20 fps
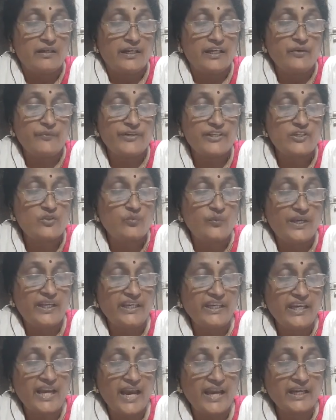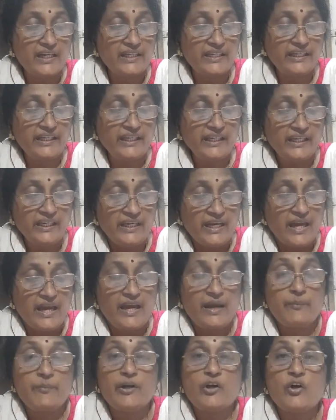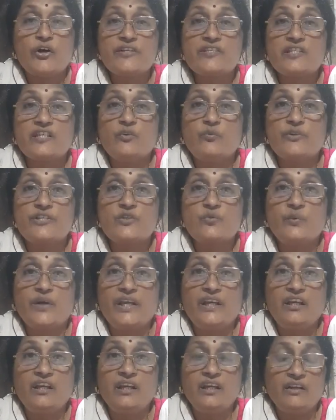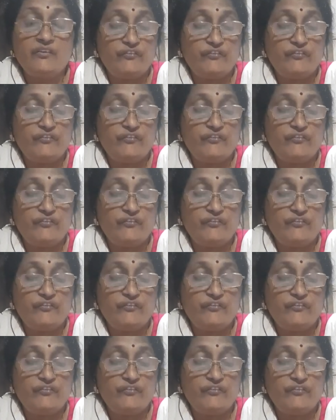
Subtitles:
he was very angry, and because he was very